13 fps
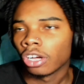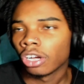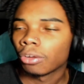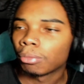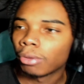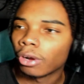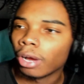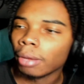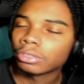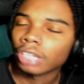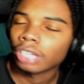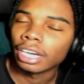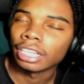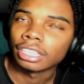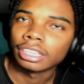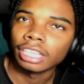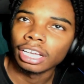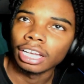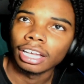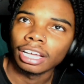Bro, I'm trying to
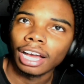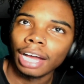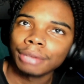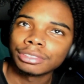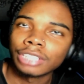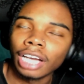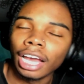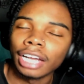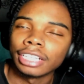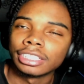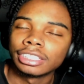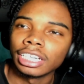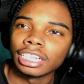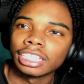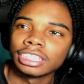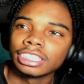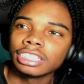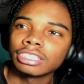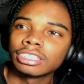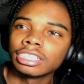think. I'm trying to think.
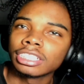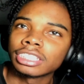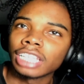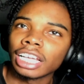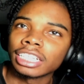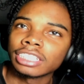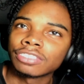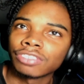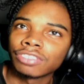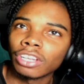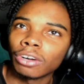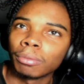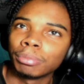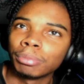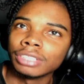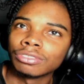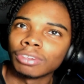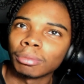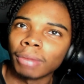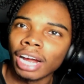Because this like this flow and
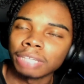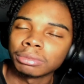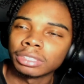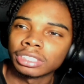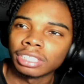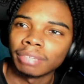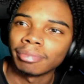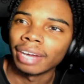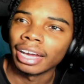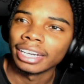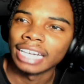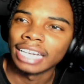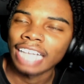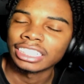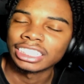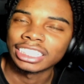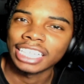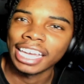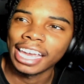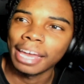beat reminds me of somebody. And I
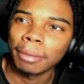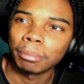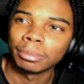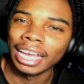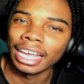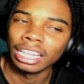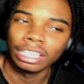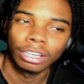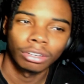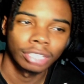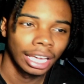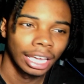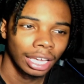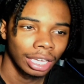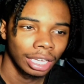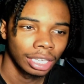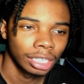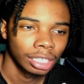just can't nail it on the head.